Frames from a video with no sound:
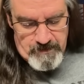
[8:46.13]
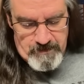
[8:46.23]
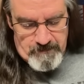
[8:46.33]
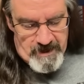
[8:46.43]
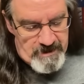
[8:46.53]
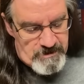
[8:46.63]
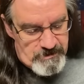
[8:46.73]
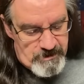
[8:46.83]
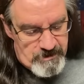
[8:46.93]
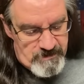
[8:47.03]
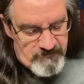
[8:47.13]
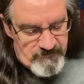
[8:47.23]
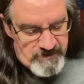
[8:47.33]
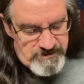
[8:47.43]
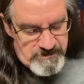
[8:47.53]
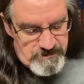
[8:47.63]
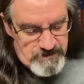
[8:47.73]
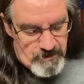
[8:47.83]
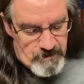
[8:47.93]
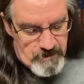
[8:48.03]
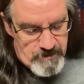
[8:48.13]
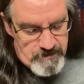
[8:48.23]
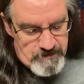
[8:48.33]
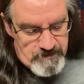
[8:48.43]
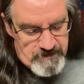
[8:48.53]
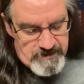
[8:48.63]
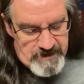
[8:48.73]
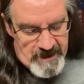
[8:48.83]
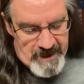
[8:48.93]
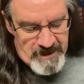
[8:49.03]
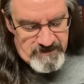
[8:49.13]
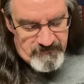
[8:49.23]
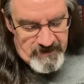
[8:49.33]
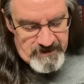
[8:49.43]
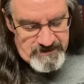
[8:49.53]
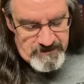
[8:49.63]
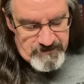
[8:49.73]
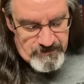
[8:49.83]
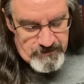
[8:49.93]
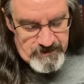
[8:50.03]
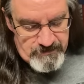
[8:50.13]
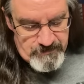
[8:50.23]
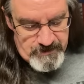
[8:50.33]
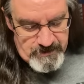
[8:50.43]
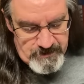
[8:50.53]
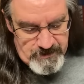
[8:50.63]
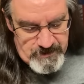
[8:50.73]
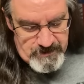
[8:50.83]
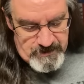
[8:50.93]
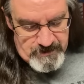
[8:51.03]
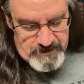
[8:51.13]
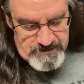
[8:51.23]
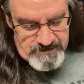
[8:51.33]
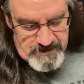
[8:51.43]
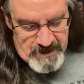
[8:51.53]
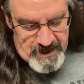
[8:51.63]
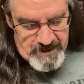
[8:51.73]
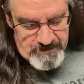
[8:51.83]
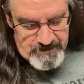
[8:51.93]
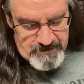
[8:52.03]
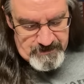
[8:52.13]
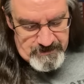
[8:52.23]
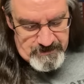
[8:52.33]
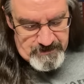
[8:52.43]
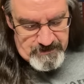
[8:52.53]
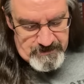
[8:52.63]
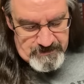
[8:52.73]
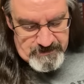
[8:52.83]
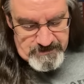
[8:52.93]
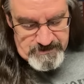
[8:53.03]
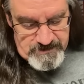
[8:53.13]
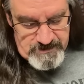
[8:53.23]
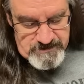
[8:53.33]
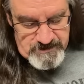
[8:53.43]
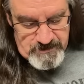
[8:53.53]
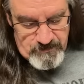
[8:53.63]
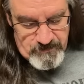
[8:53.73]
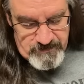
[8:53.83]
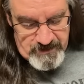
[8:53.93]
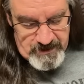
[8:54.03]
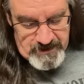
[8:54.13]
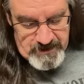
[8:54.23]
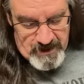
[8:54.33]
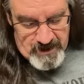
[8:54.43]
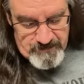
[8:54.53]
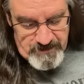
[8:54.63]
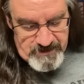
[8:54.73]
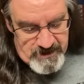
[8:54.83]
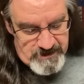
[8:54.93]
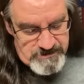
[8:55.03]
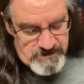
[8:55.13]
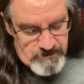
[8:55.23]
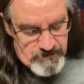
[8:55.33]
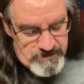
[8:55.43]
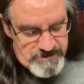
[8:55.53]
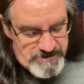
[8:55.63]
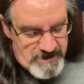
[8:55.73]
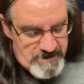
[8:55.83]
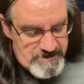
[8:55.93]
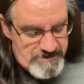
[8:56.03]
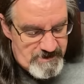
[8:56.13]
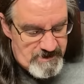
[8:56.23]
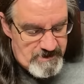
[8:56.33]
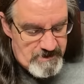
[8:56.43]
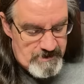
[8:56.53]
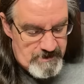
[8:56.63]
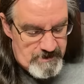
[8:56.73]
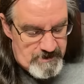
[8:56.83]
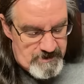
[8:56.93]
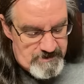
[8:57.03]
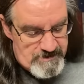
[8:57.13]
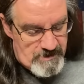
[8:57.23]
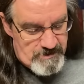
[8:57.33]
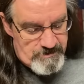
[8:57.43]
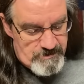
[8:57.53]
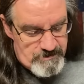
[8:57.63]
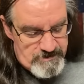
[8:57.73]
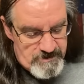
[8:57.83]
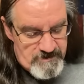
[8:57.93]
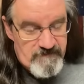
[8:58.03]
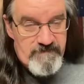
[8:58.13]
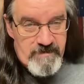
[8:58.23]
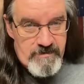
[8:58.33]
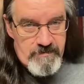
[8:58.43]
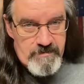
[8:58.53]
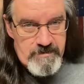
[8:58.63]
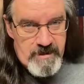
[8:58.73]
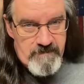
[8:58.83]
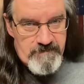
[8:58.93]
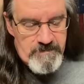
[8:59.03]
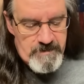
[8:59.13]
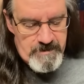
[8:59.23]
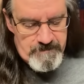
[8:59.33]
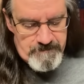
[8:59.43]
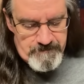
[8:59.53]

my clear convictions are that the Act of 1833 is not consistent with any obligation which Tennessee is under to the federal government.